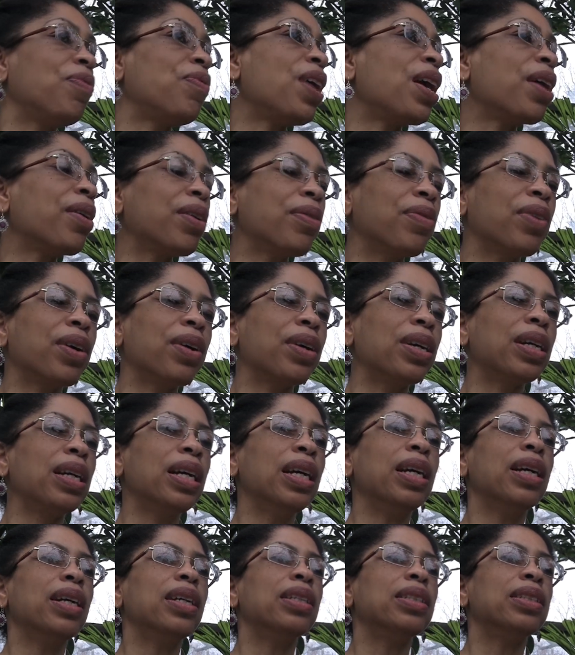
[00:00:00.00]
very, very
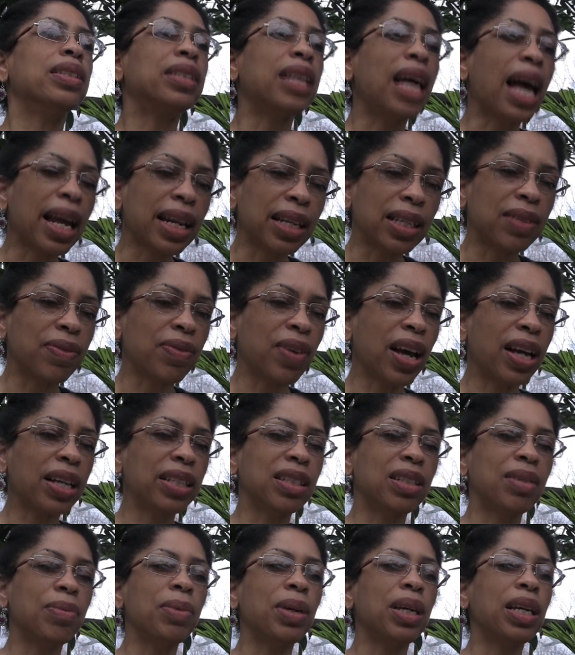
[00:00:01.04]
satisfying
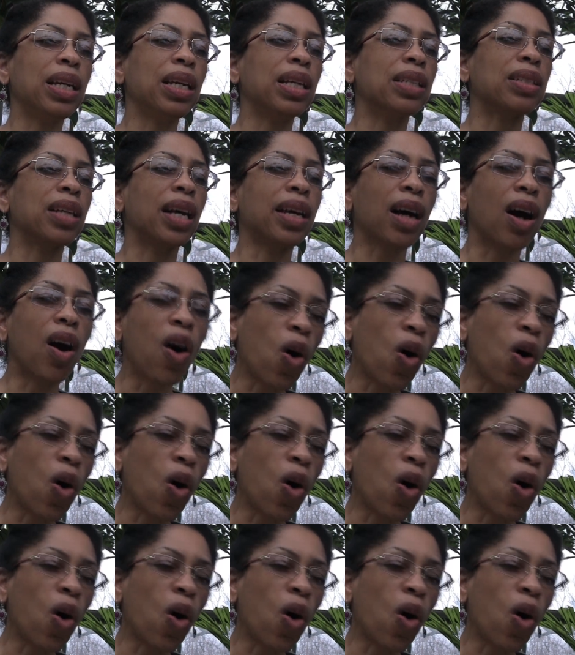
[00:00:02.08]
to me. It's like a